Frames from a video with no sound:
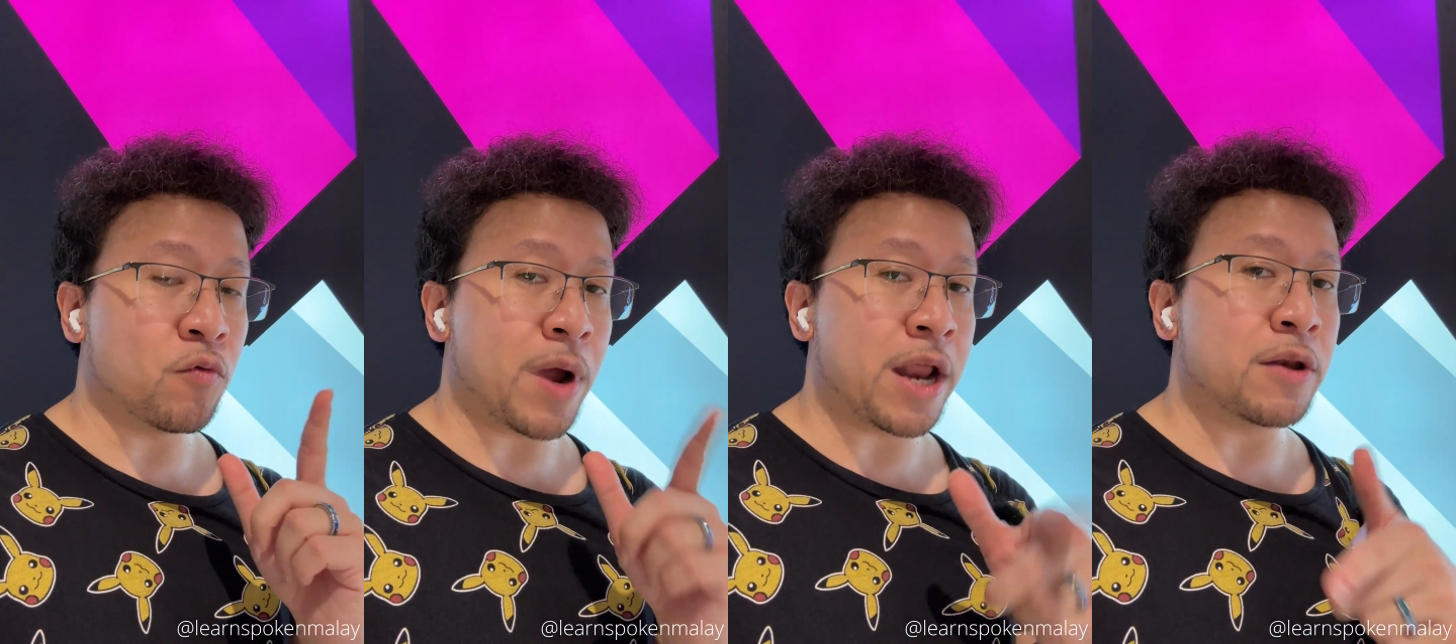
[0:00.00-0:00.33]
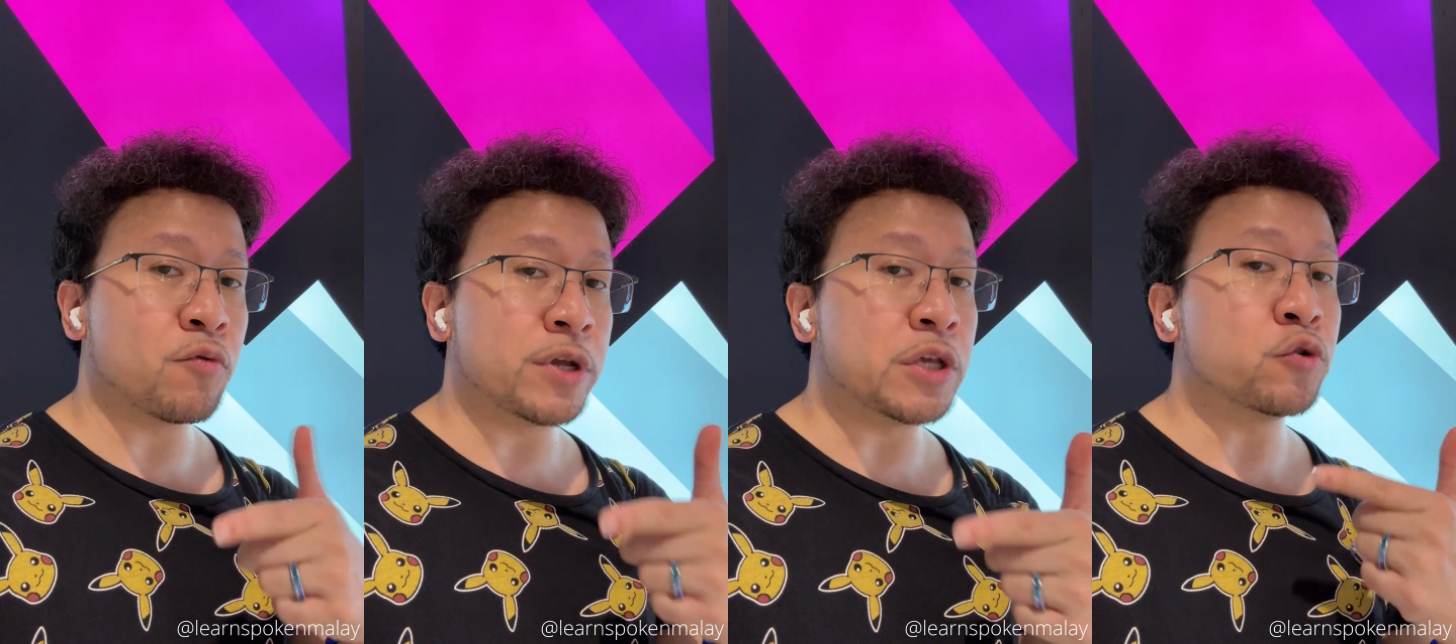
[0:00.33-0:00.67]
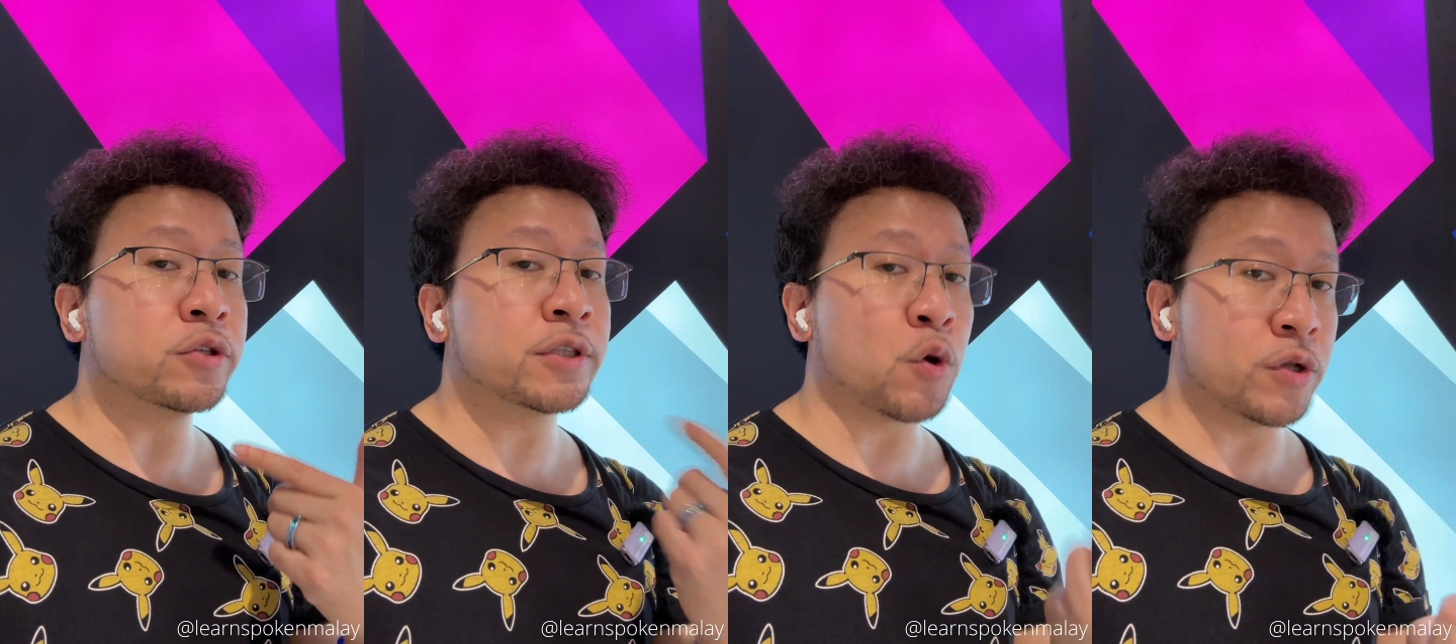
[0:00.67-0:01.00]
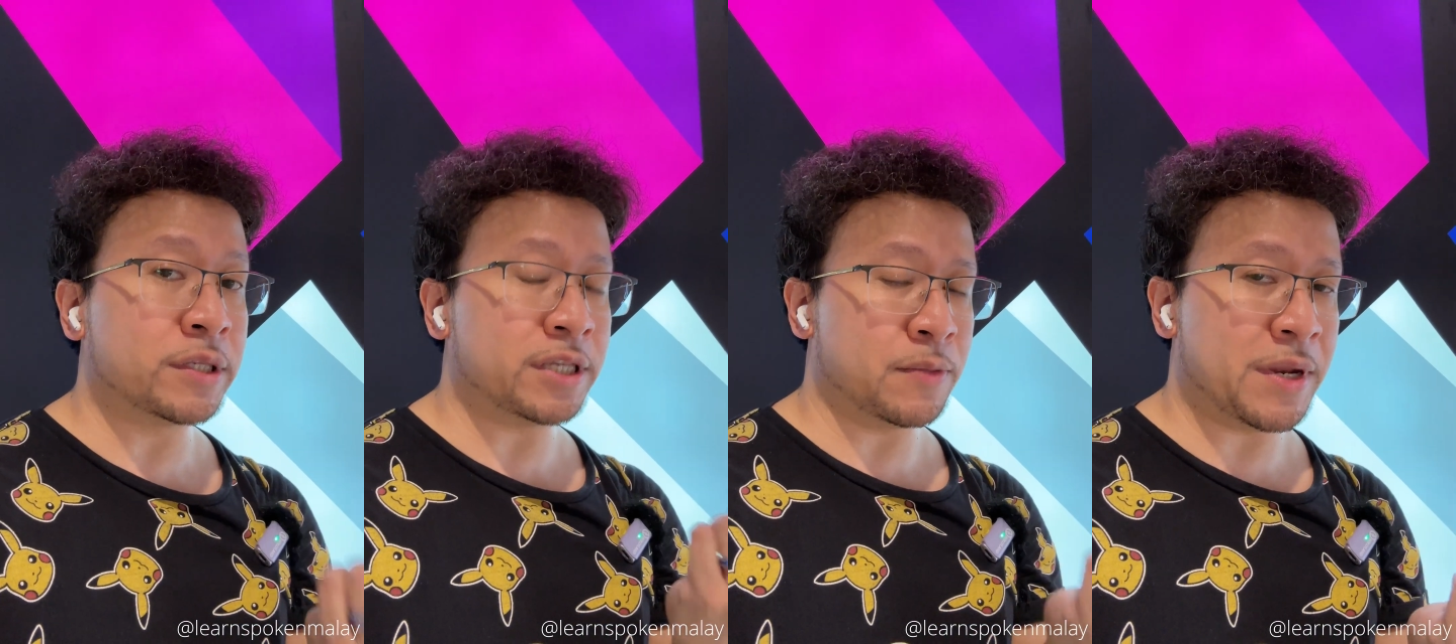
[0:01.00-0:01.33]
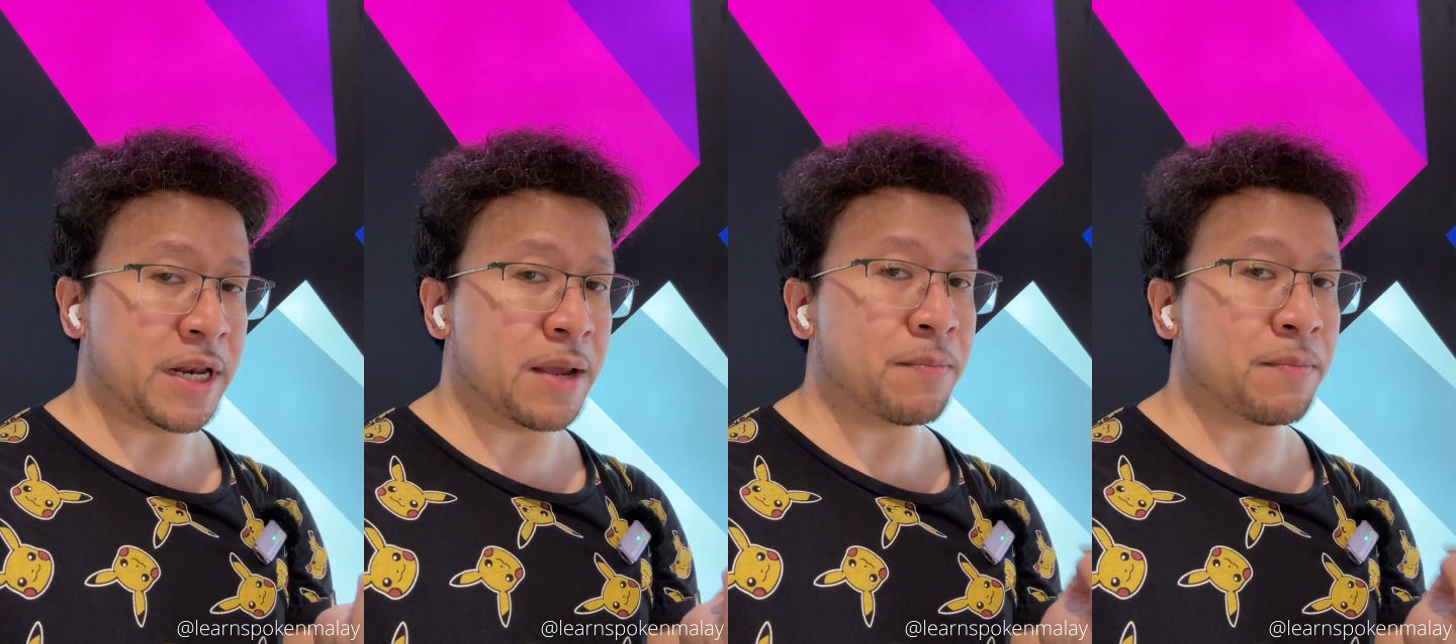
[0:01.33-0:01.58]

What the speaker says: when we use tones in Malay.